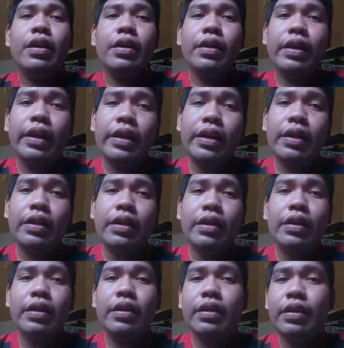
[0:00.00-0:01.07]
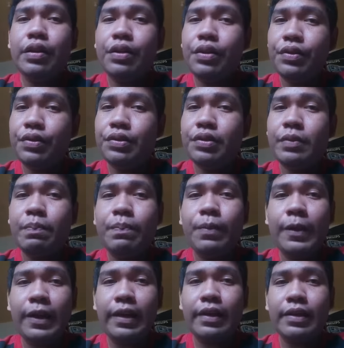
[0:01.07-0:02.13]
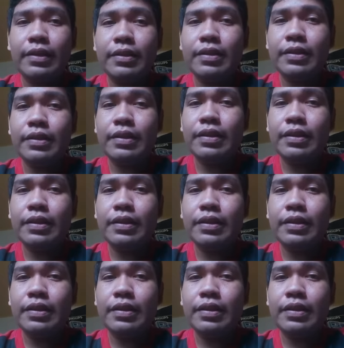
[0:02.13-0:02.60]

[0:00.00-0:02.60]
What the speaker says: needle nose pliers;